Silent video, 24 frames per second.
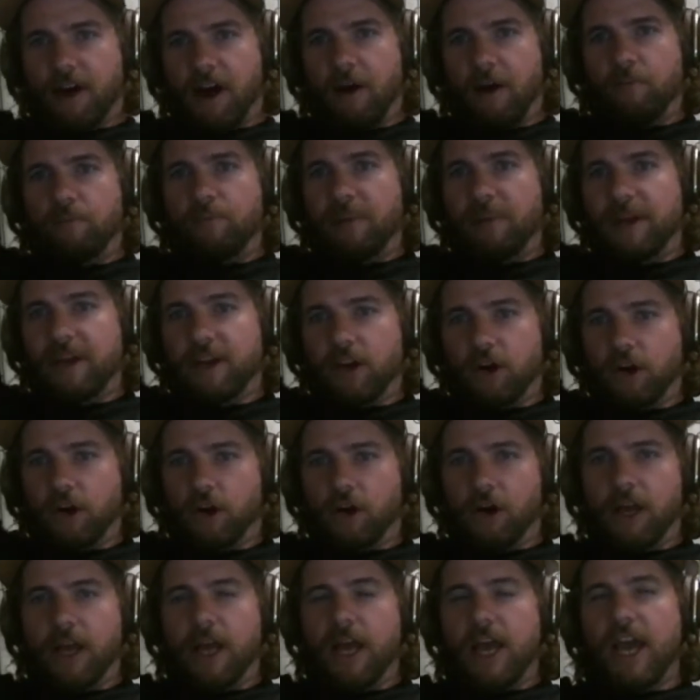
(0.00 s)
a
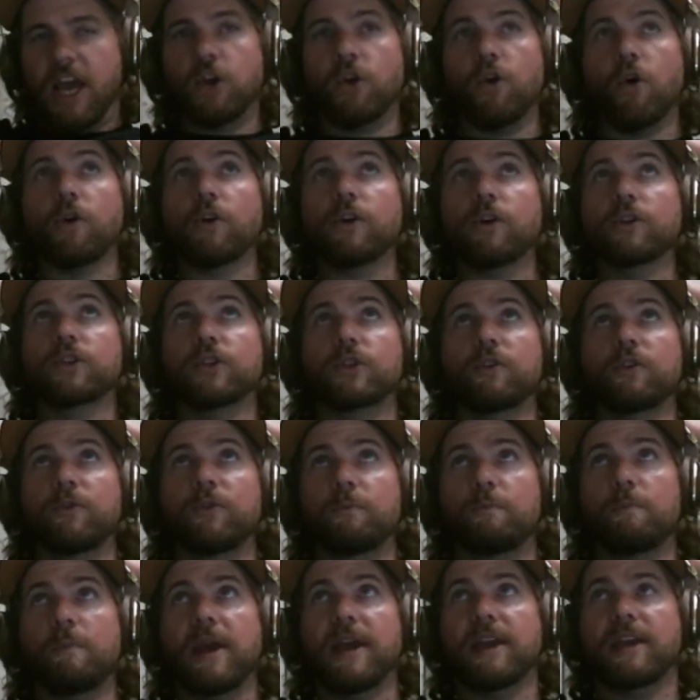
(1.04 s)
bigger, in order
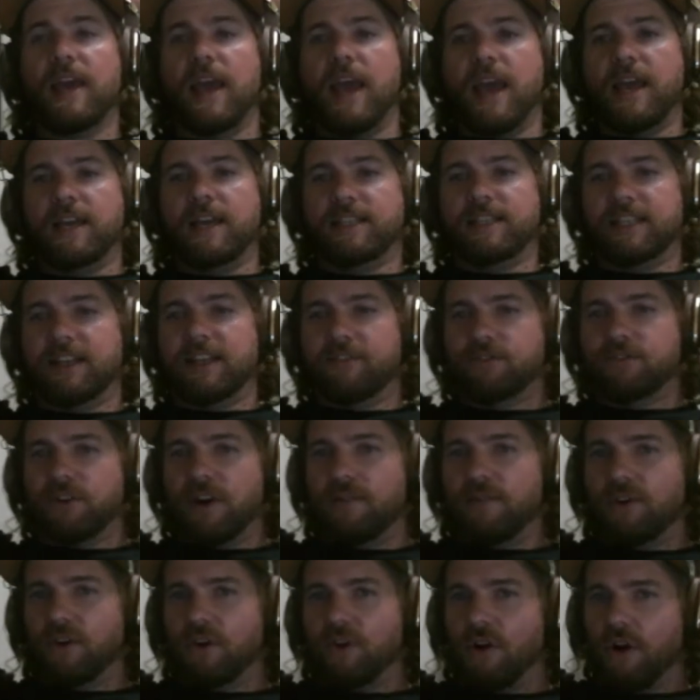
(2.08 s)
to make a
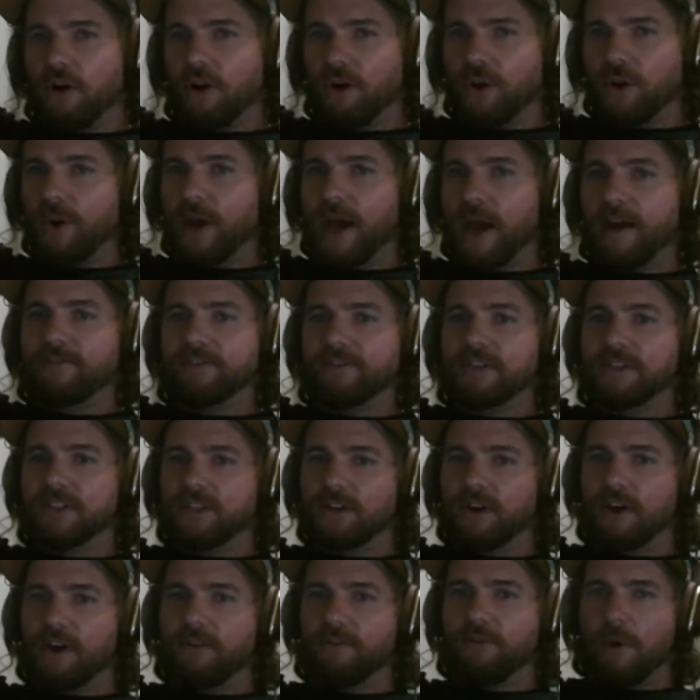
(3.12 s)
self-driving car, you have to
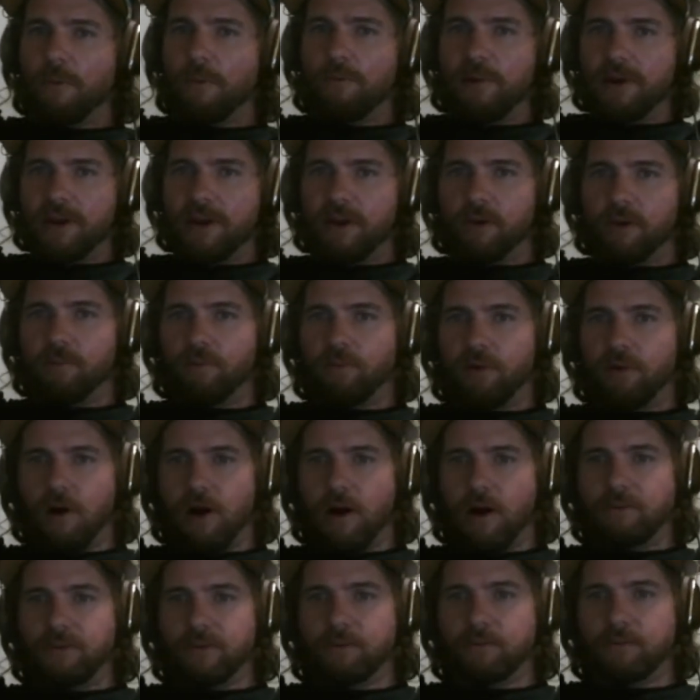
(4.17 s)
solve a bigger
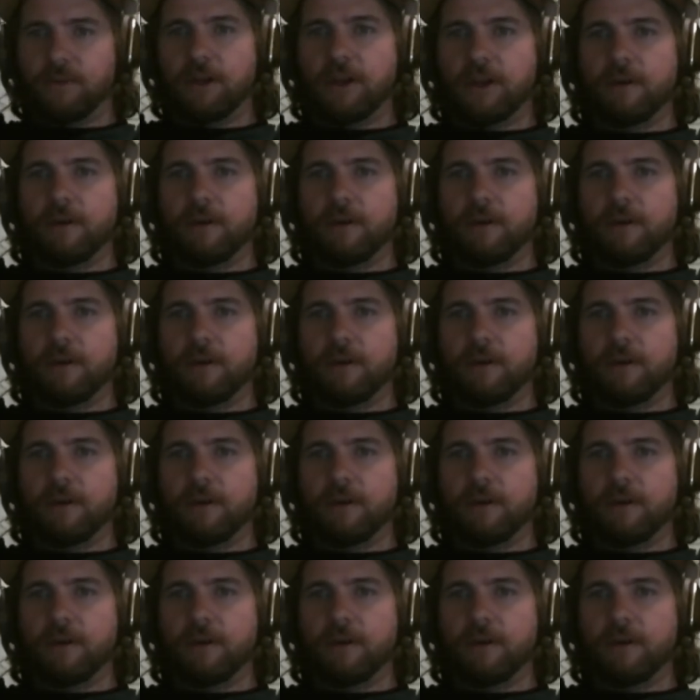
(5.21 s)
problem,